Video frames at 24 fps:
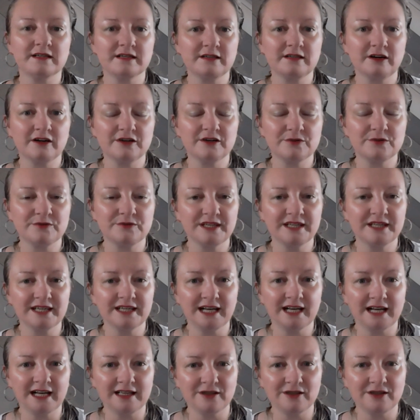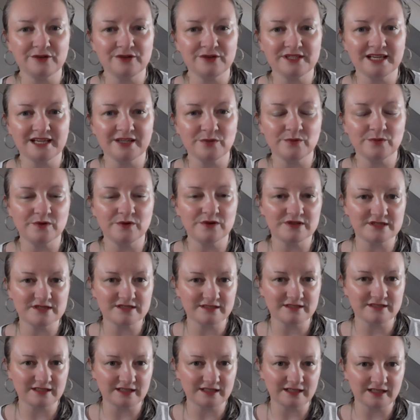card reading I looked at
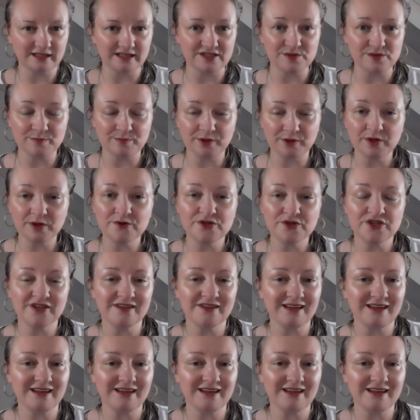was the explosion